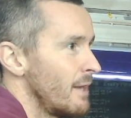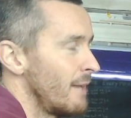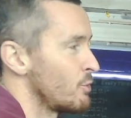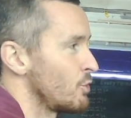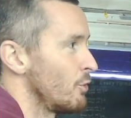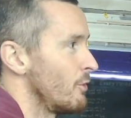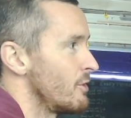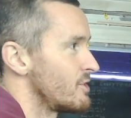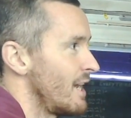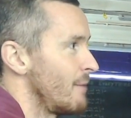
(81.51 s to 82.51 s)
and I'm sure you're the
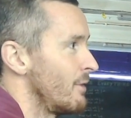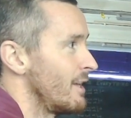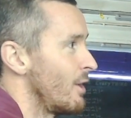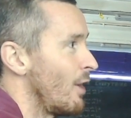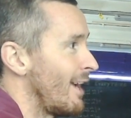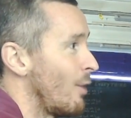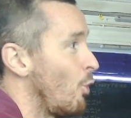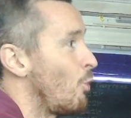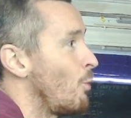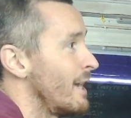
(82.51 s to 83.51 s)
same, that it
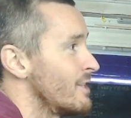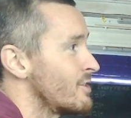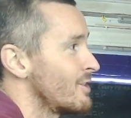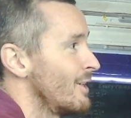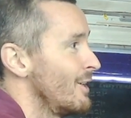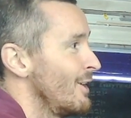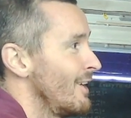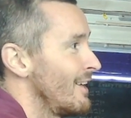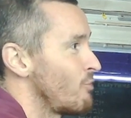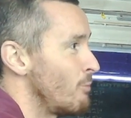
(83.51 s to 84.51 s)
always
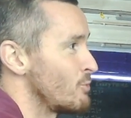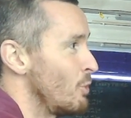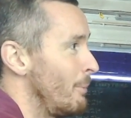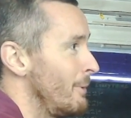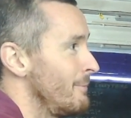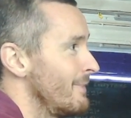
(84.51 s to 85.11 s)
crops up.